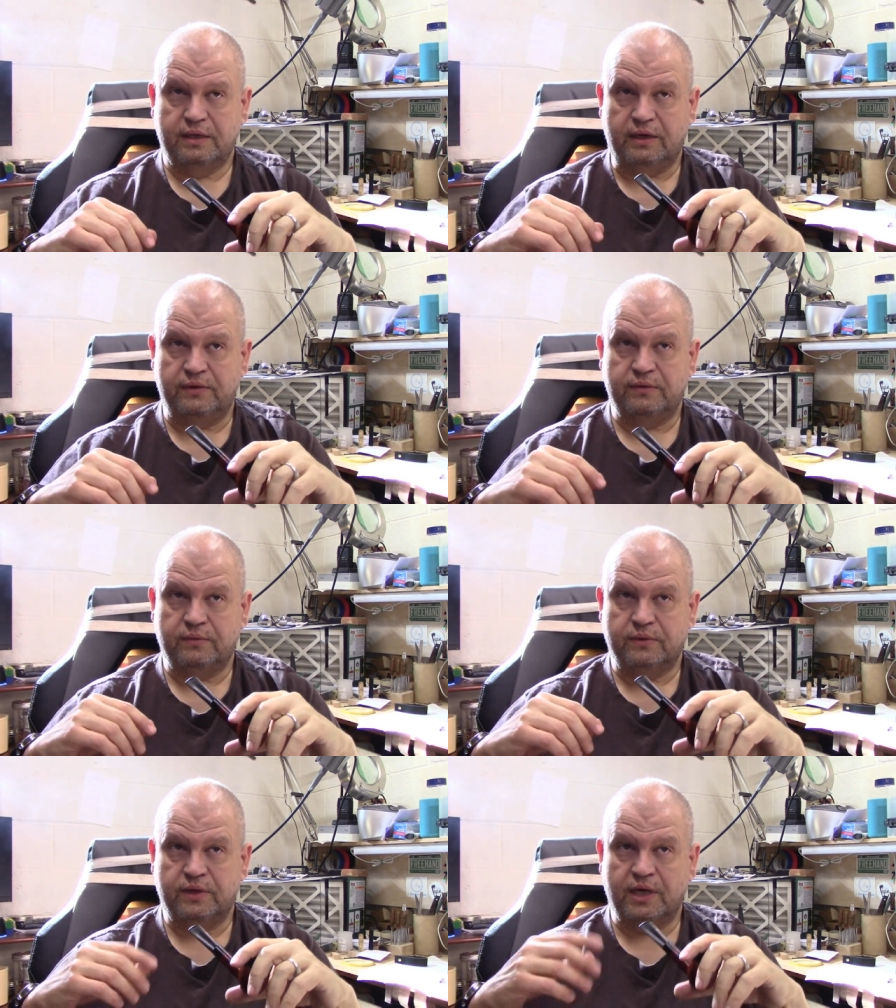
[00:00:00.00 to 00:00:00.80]
you know you
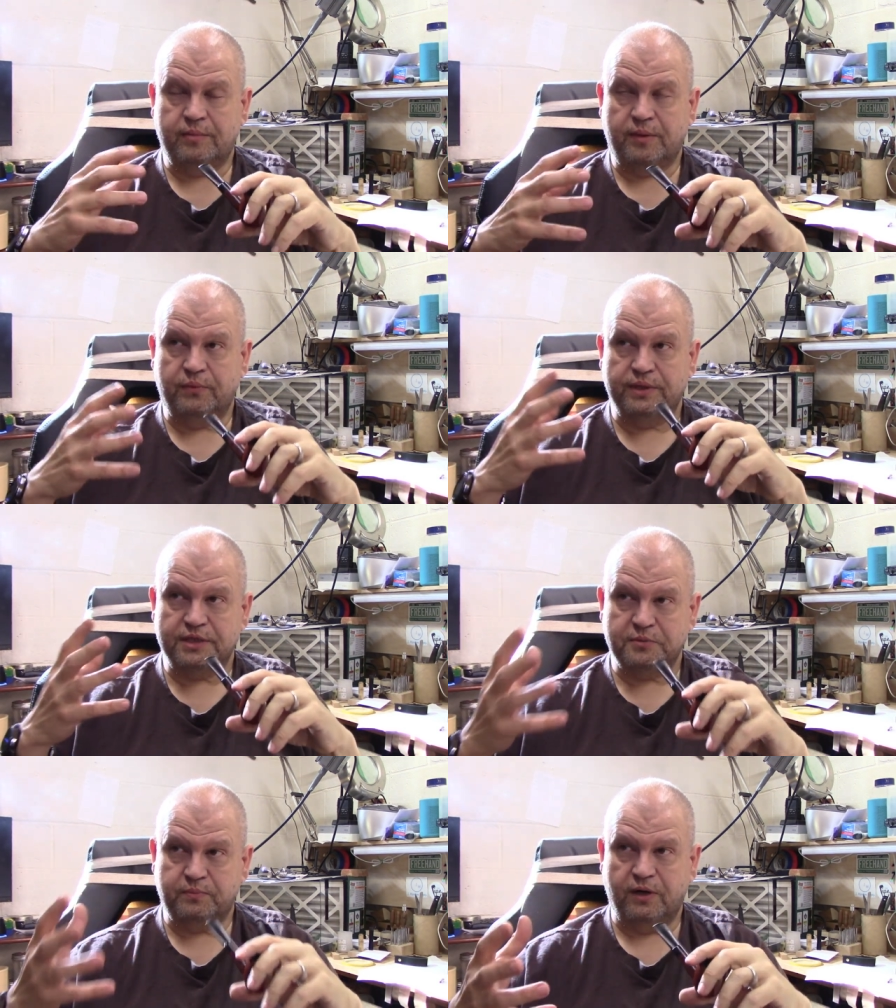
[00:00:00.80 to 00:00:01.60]
you come up with
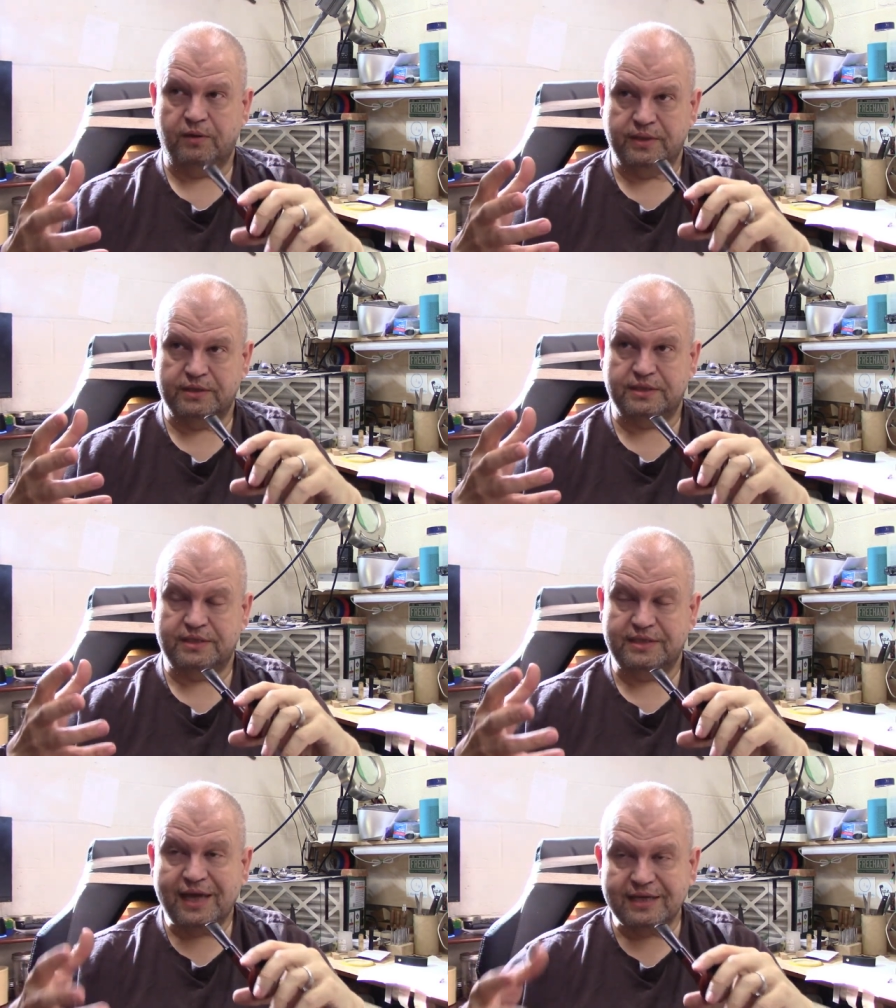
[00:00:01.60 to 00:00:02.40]
experiments to
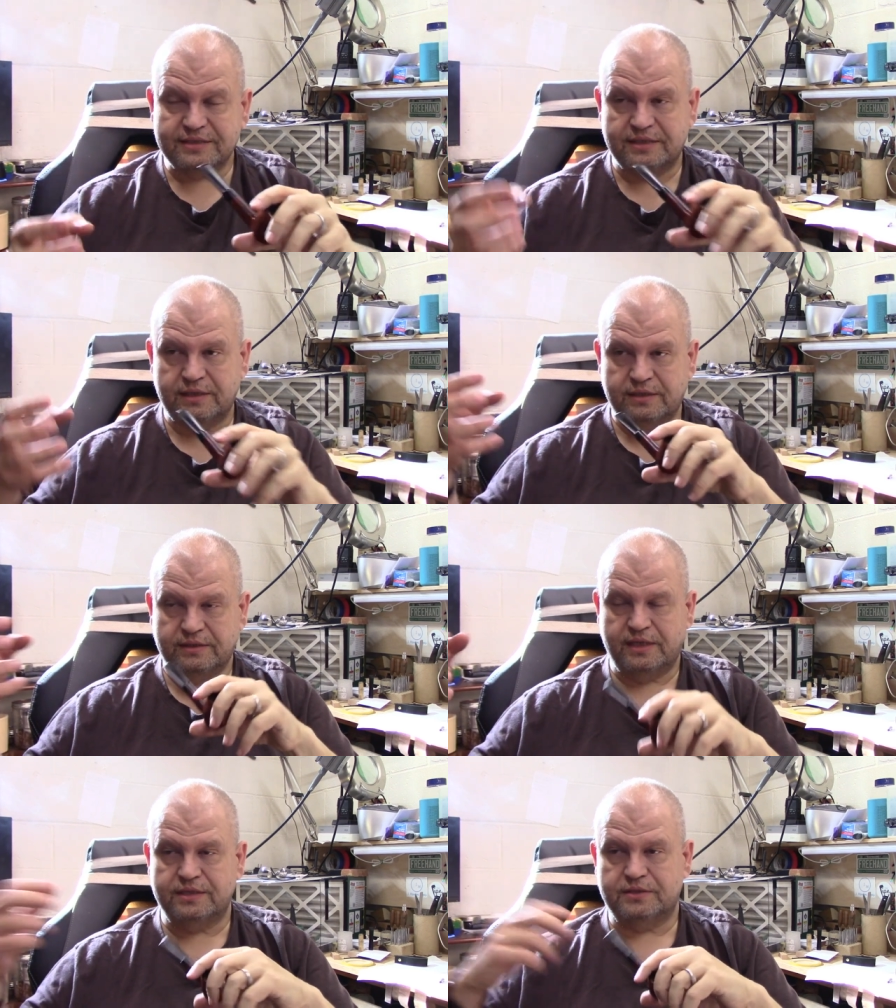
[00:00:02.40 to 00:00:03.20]
test, and then you
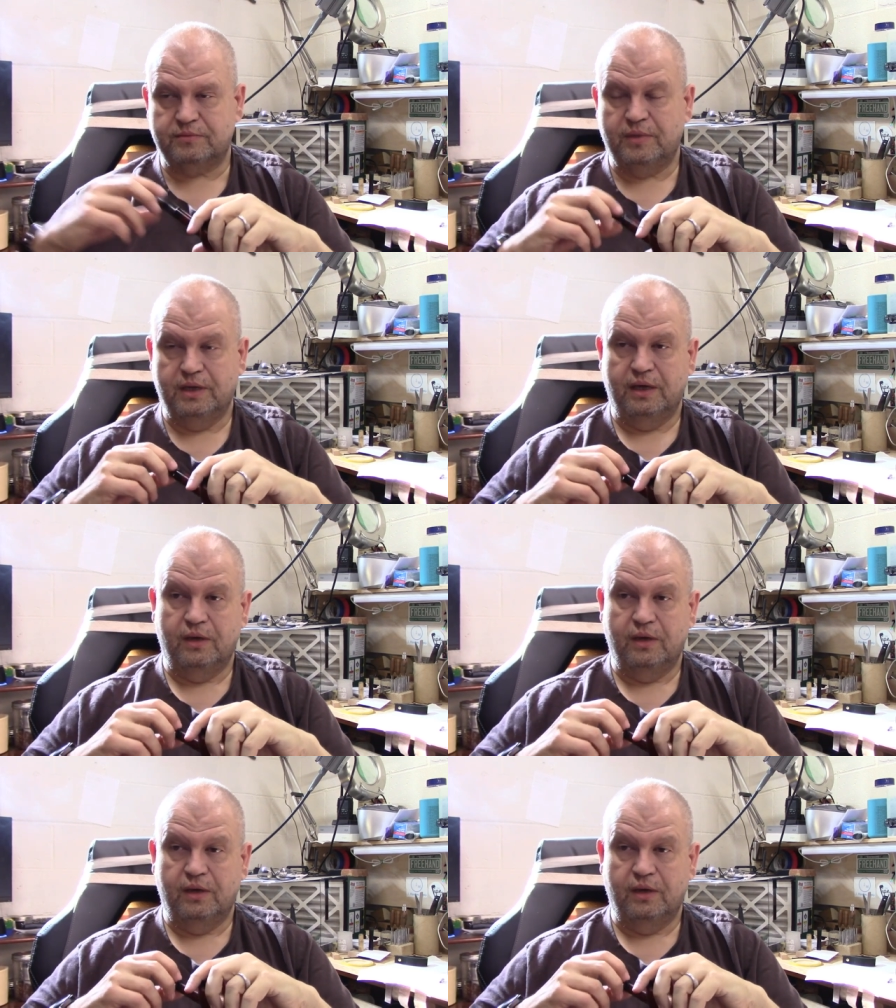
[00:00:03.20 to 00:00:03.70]
test them.